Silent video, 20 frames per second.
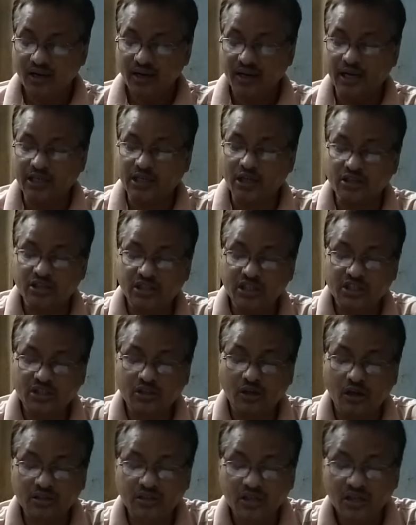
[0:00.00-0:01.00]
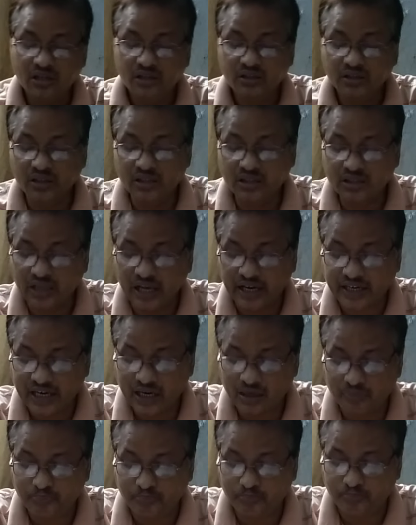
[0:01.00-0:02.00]
Let us discuss the
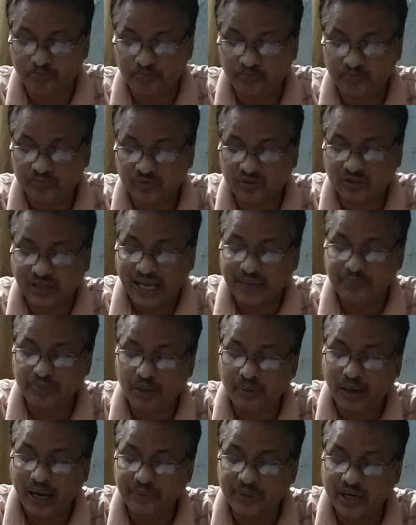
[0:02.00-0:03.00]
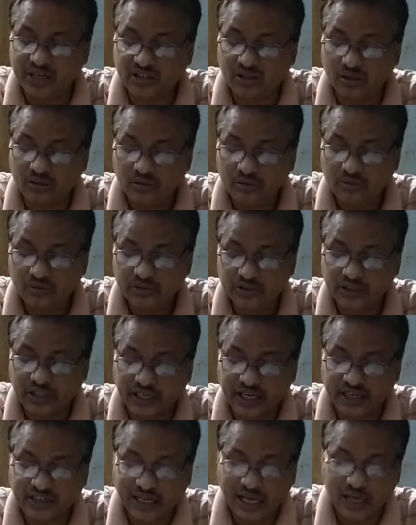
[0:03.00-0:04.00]
second type of hybridization.
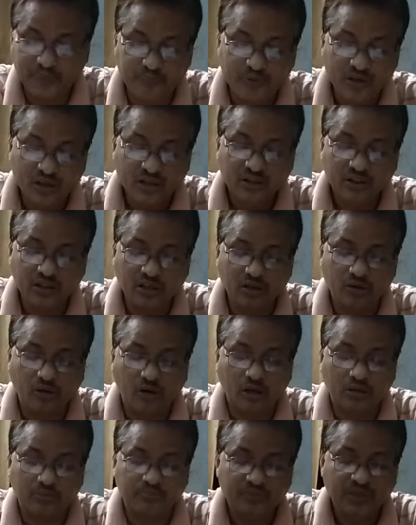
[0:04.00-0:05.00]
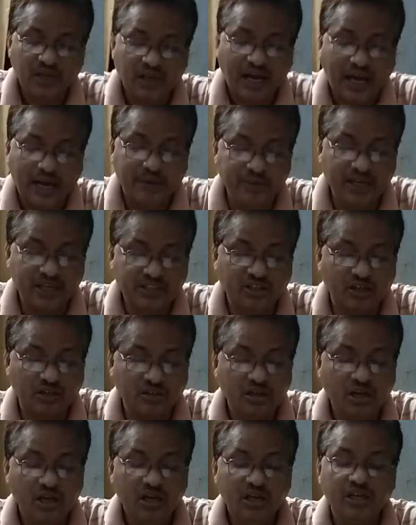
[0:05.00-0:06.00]
Second type, the hybridization
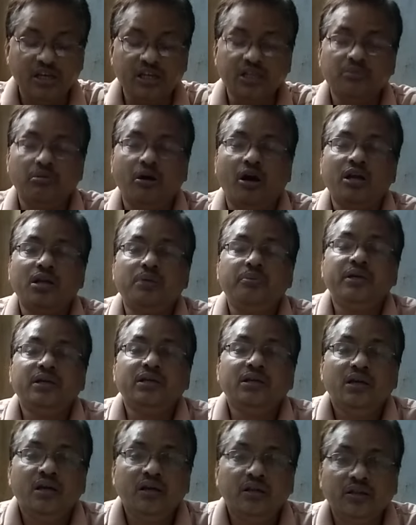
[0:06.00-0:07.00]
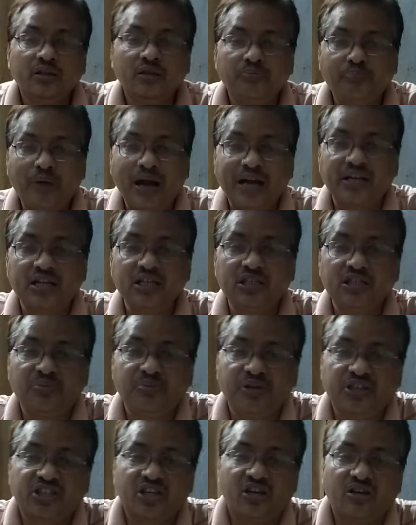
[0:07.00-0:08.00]
involving the
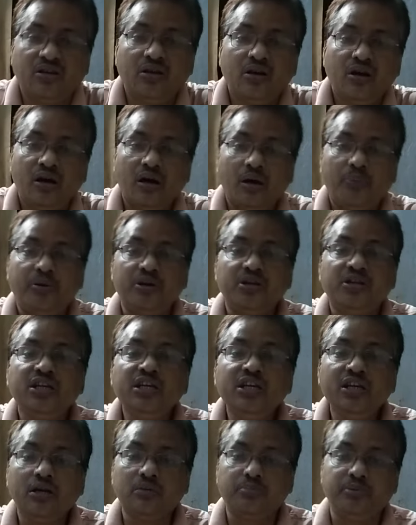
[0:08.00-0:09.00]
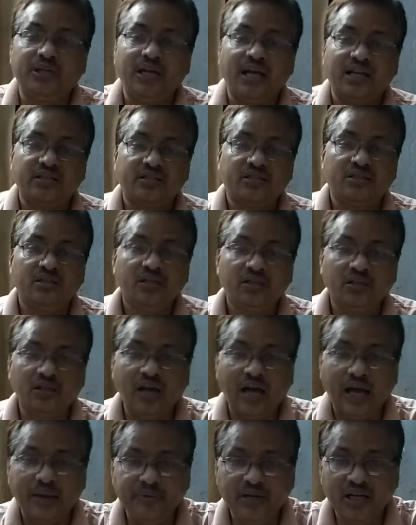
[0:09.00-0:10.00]
participation of d orbitals. The
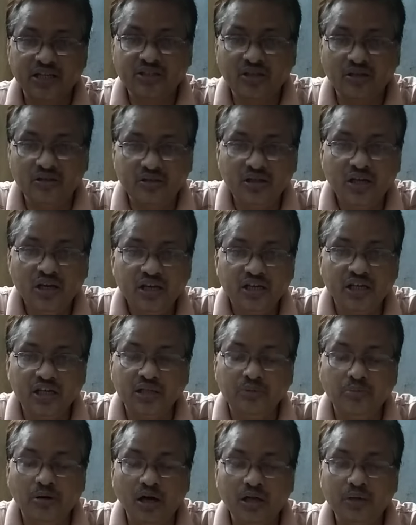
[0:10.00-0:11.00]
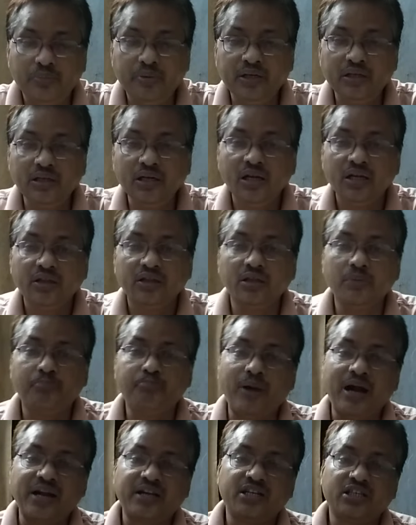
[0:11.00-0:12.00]
hybridization involving the
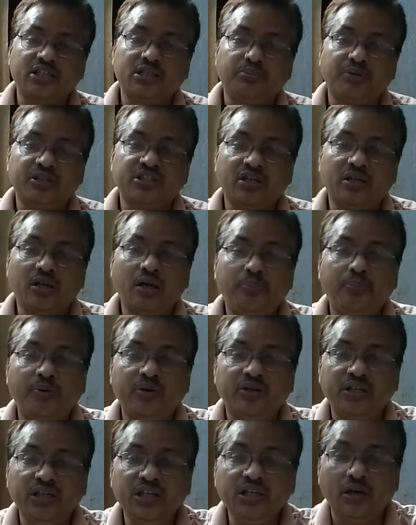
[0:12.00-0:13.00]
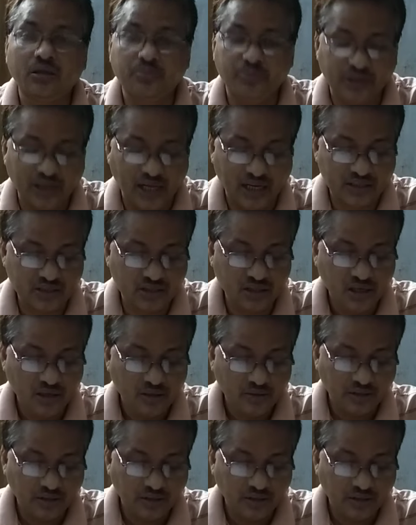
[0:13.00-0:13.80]
participation of d orbitals.